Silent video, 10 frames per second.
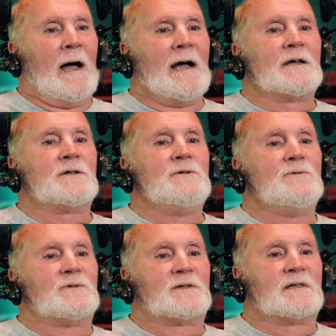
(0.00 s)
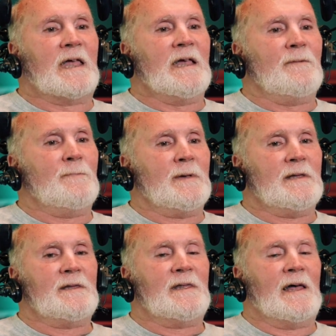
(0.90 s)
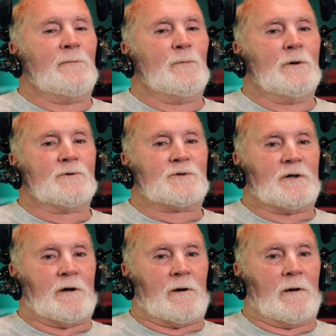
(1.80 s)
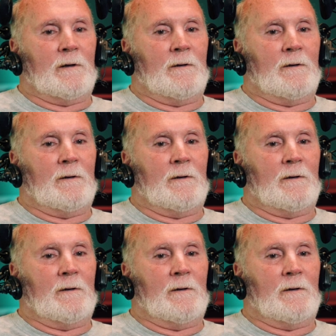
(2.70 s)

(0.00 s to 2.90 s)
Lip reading: how can you stand being in that wheelchair?